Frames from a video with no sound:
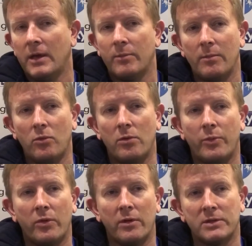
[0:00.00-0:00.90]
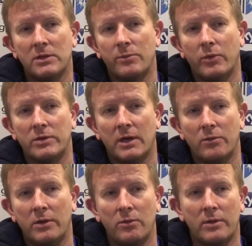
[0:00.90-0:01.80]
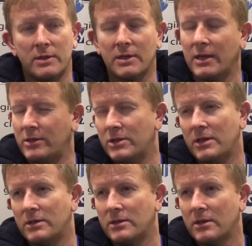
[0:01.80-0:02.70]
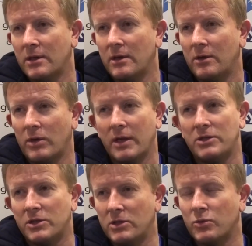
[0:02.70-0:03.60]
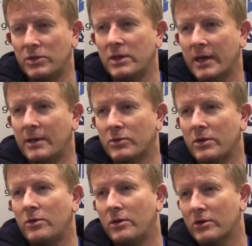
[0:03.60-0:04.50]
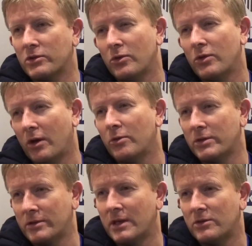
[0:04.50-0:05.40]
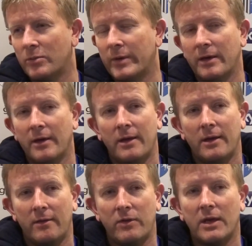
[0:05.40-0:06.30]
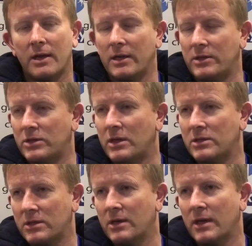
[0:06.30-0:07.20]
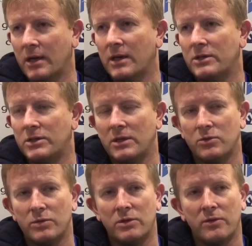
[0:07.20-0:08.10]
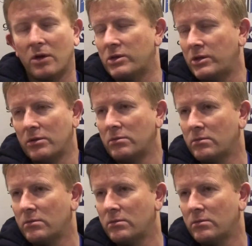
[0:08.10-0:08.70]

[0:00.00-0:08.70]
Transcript: But more important, I said to the boys, it's clean sheets. Clean sheets win your games. I know you've got to score goals, etc. But if you get clean sheets, start getting clean sheets, which you've got to do.